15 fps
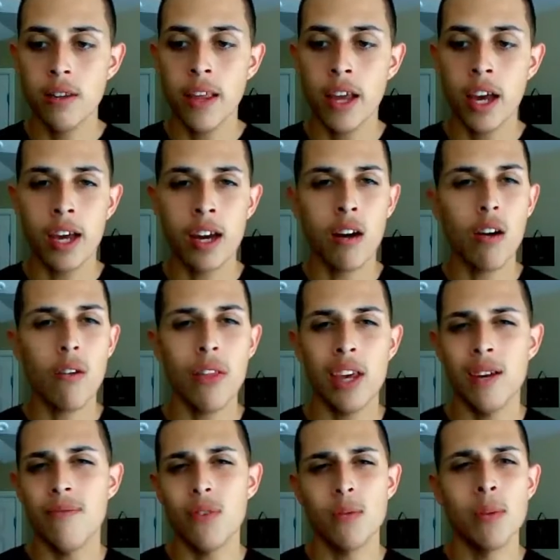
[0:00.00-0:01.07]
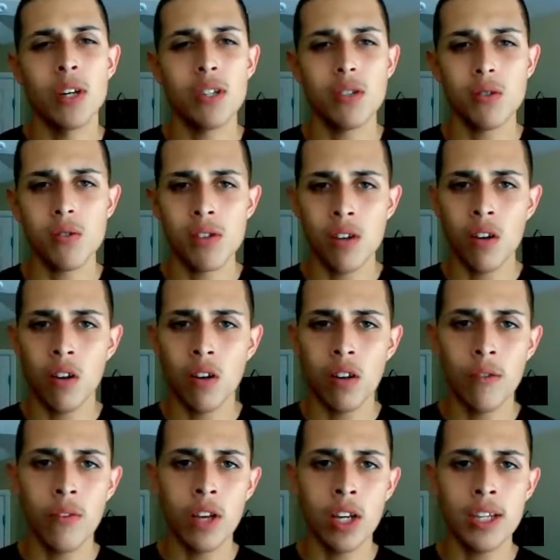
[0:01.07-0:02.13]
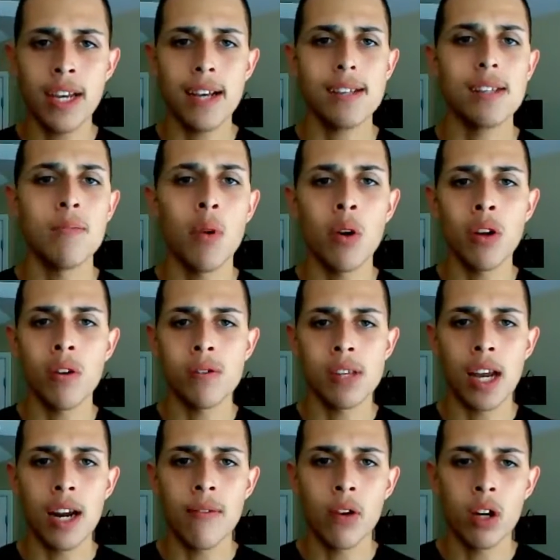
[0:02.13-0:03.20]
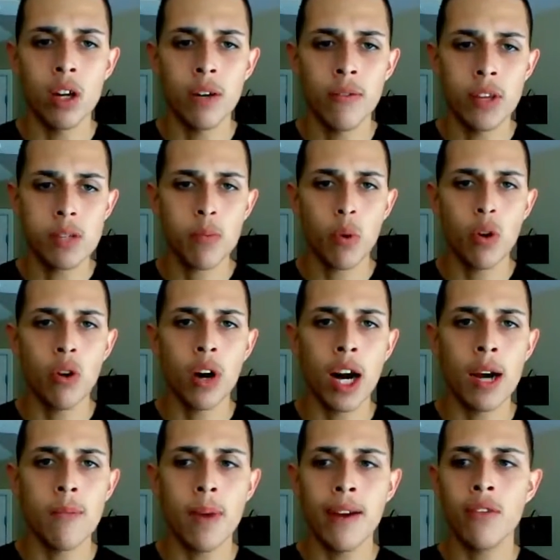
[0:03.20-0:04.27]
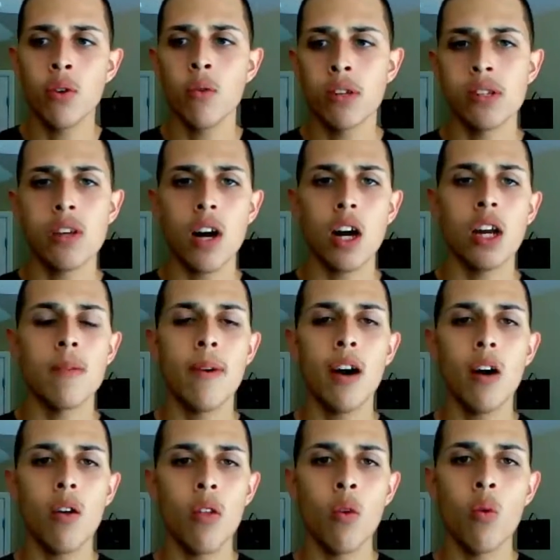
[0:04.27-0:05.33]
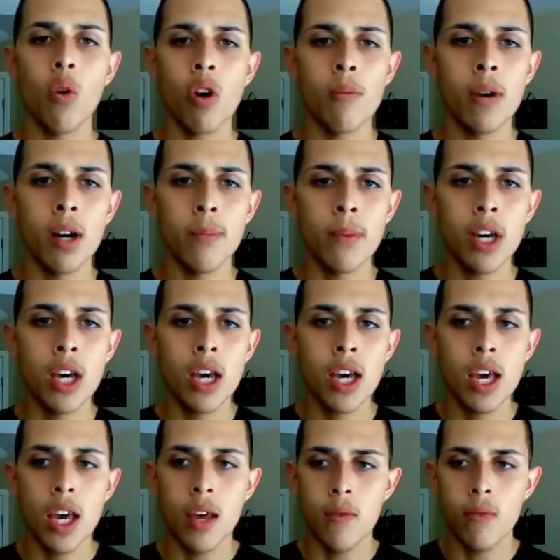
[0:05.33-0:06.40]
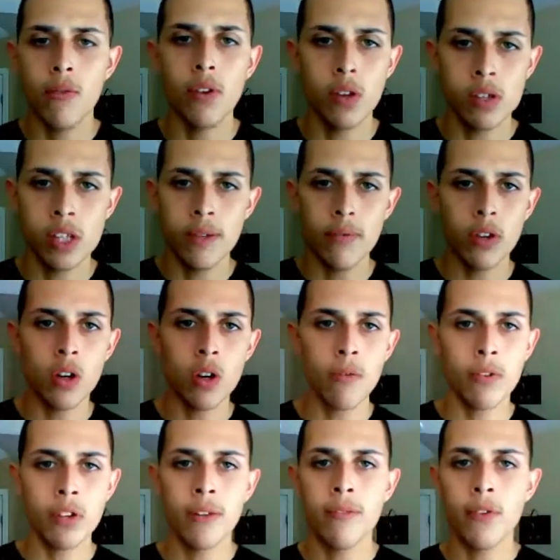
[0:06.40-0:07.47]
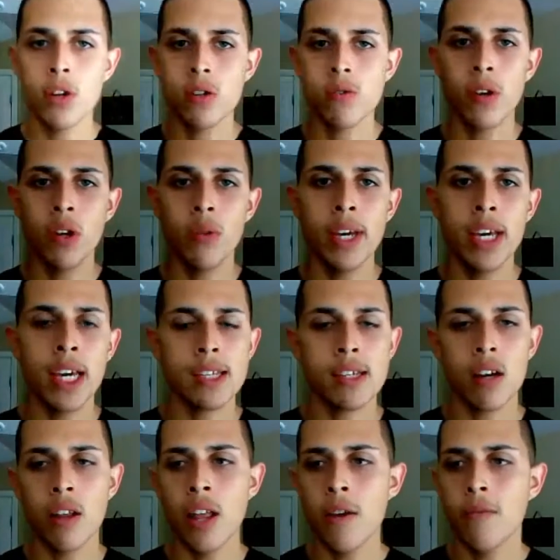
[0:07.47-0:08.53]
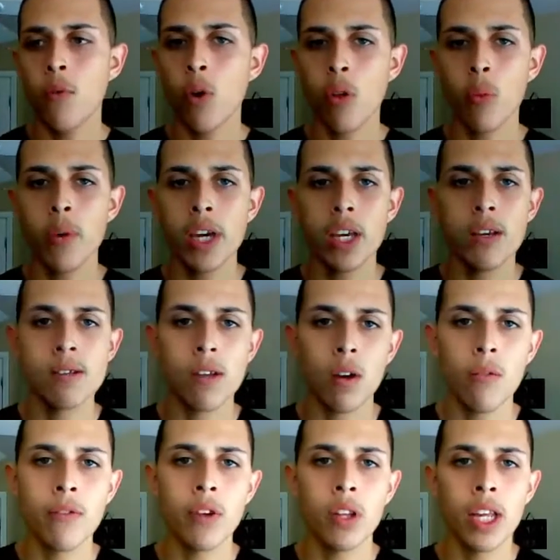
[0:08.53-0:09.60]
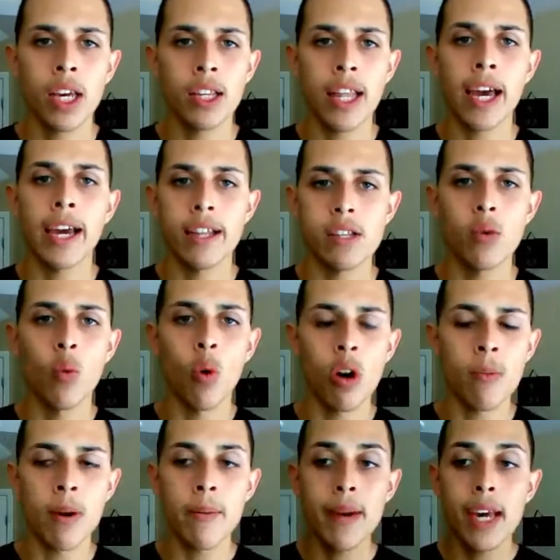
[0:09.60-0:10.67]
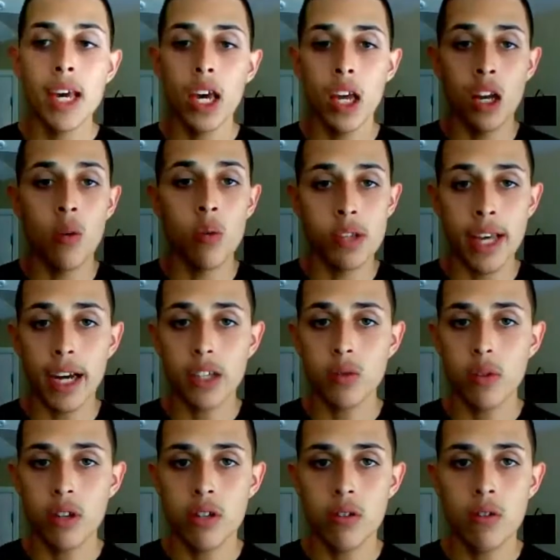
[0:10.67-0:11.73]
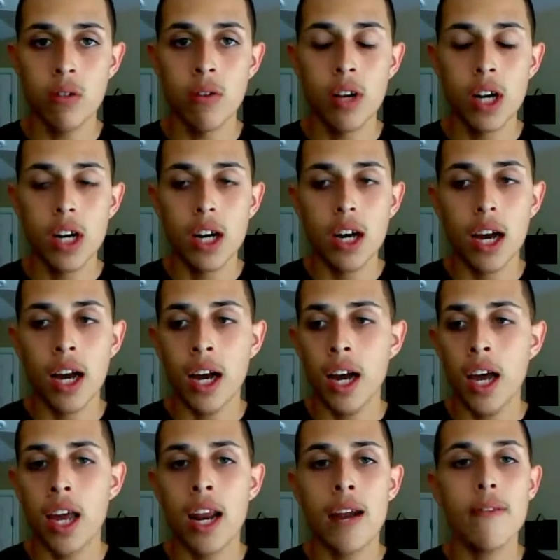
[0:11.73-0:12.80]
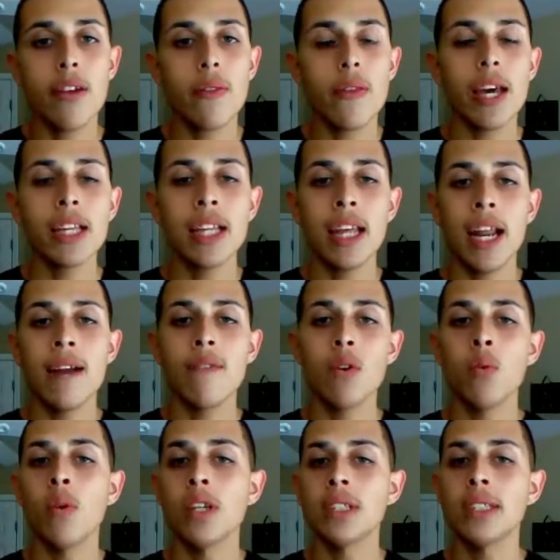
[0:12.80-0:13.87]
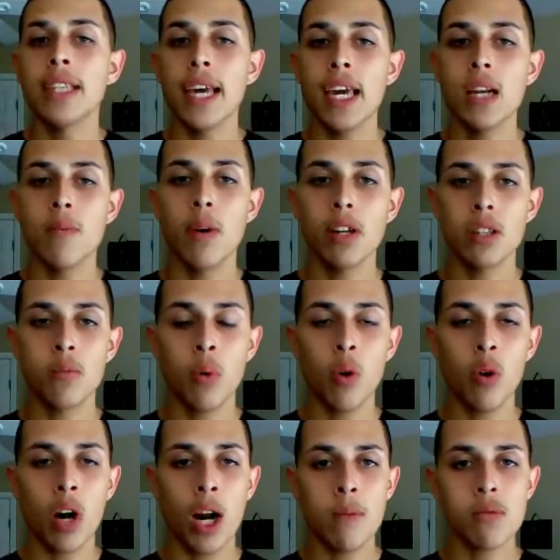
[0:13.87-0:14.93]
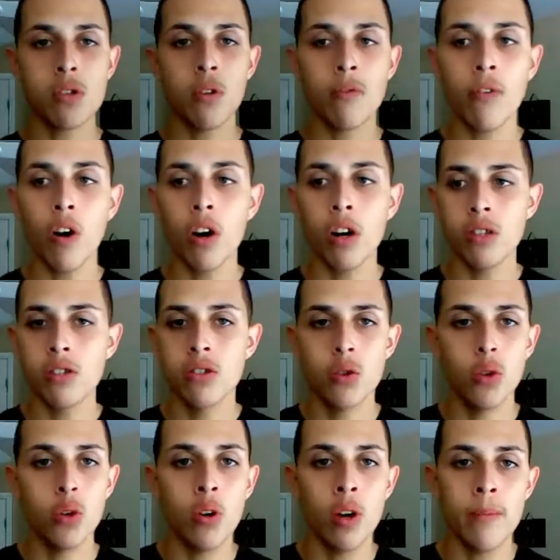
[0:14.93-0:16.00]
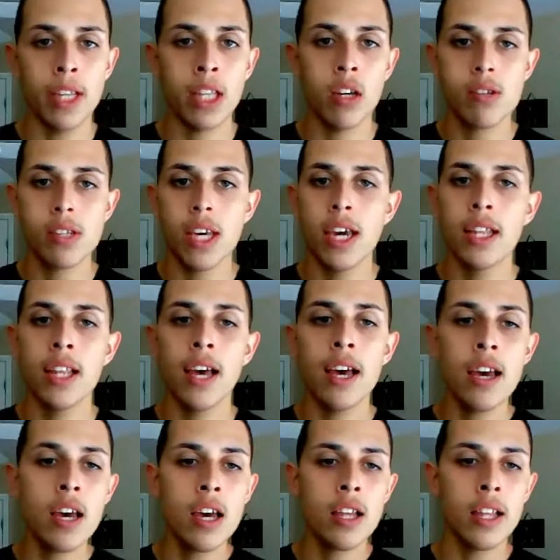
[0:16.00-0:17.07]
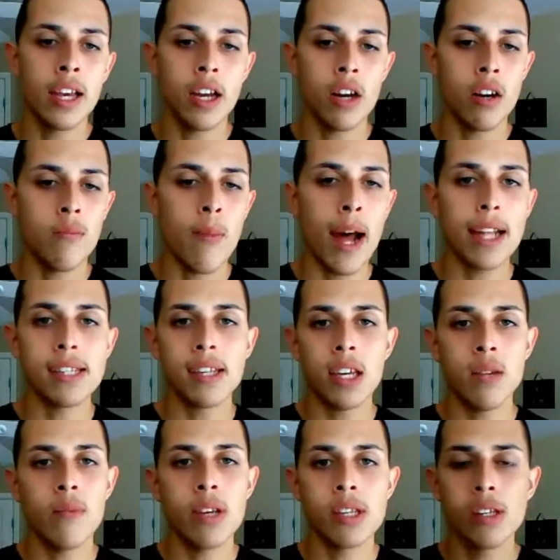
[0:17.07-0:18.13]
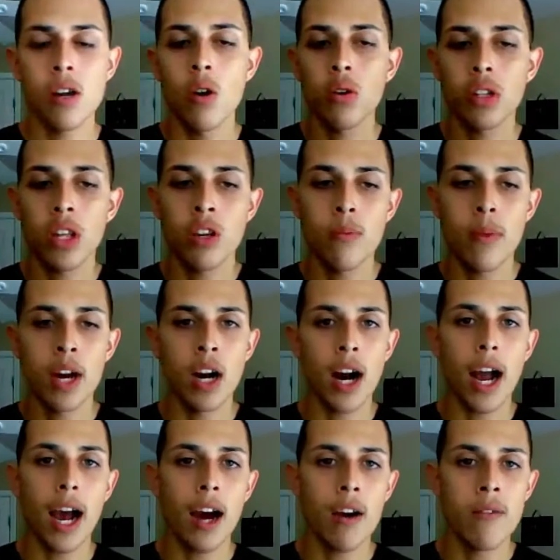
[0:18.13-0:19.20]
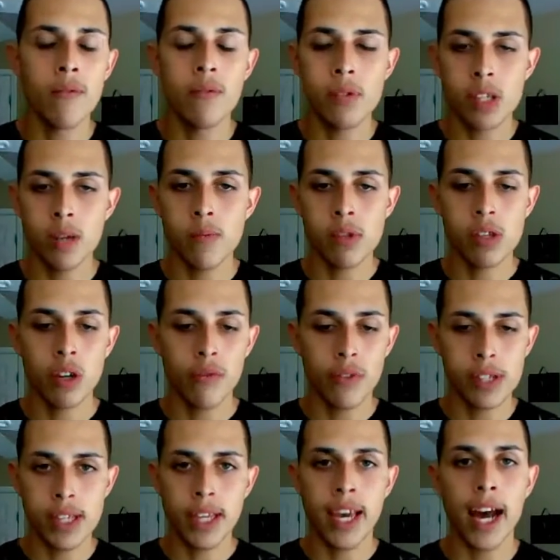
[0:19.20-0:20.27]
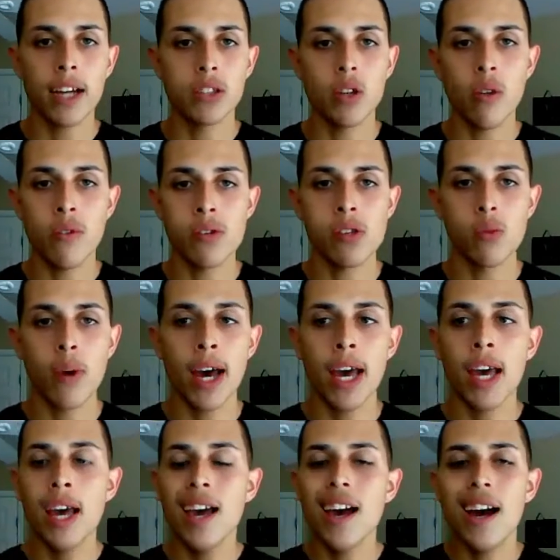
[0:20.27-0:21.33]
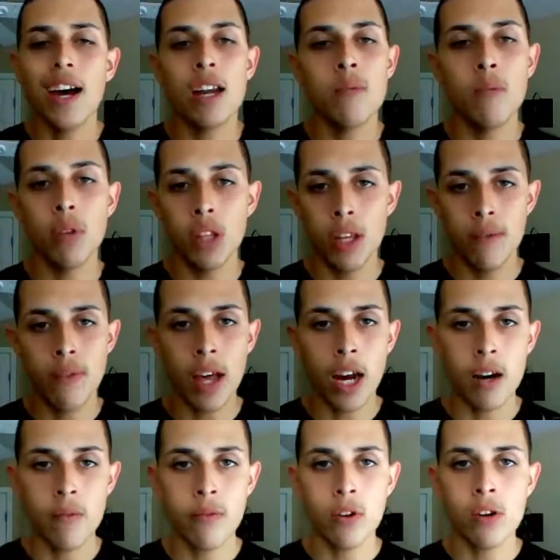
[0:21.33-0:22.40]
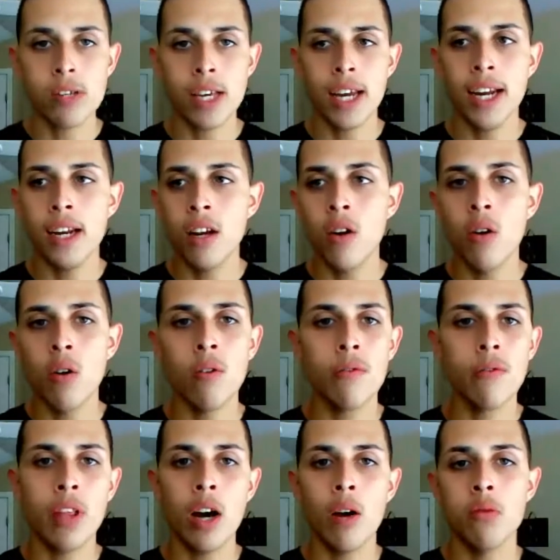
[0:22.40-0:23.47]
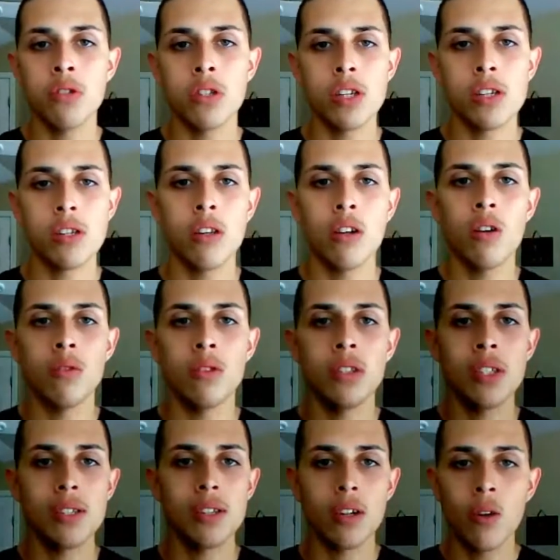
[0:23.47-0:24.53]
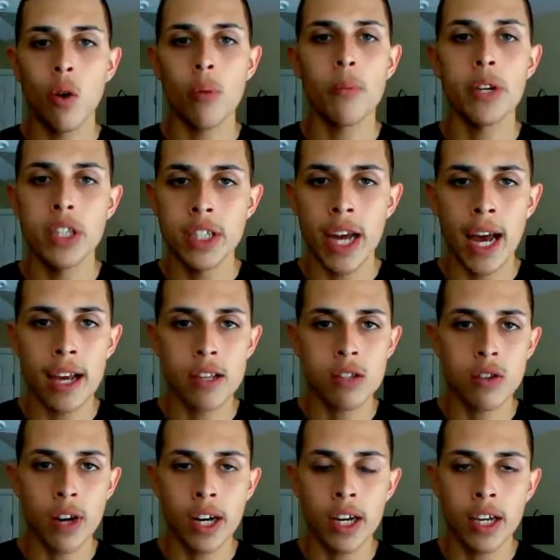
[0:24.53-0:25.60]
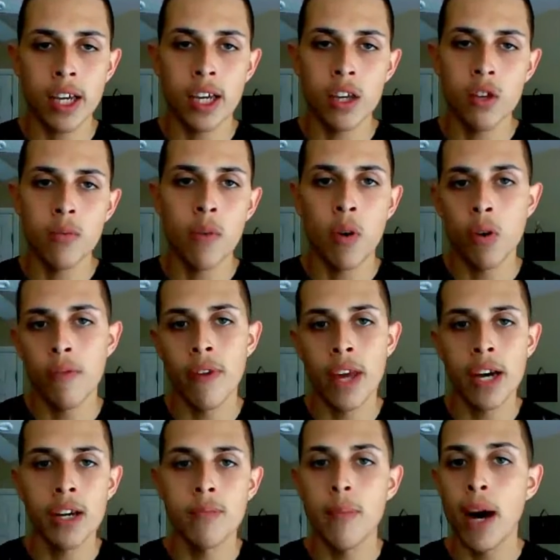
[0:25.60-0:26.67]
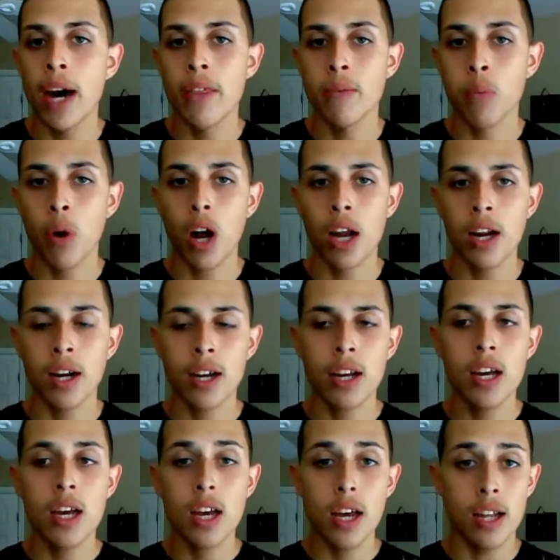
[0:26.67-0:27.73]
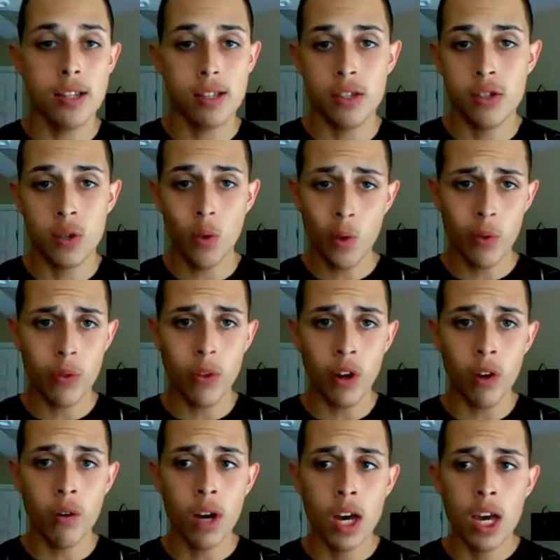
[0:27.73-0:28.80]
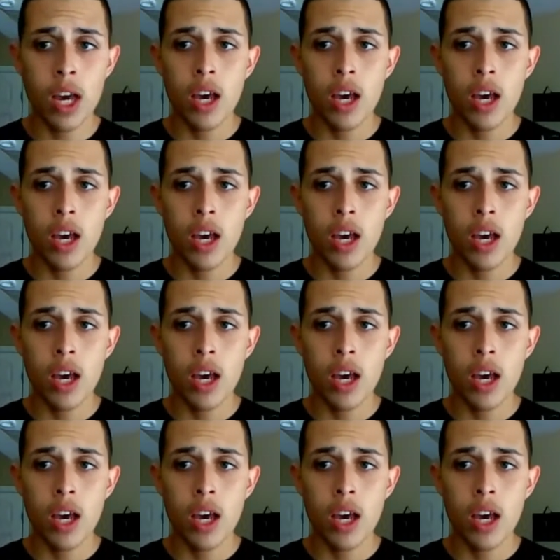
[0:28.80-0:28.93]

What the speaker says: In all the infomercials and all of the testimonials that I've heard of this program, everyone's talking about how the warm-up, it feels difficult for the first 3 weeks, and on the 4th week you start feeling like it's a warm-up. And it was actually true. And everything that everyone's saying about the program so far is true. I mean, they're saying that your mat's going to be soaked, and you better have some surface to catch all the sweat. I didn't believe that at first. I didn't know if that was just, just the corporate jazz trying to get you motivated to buy the product. It's the truth, though.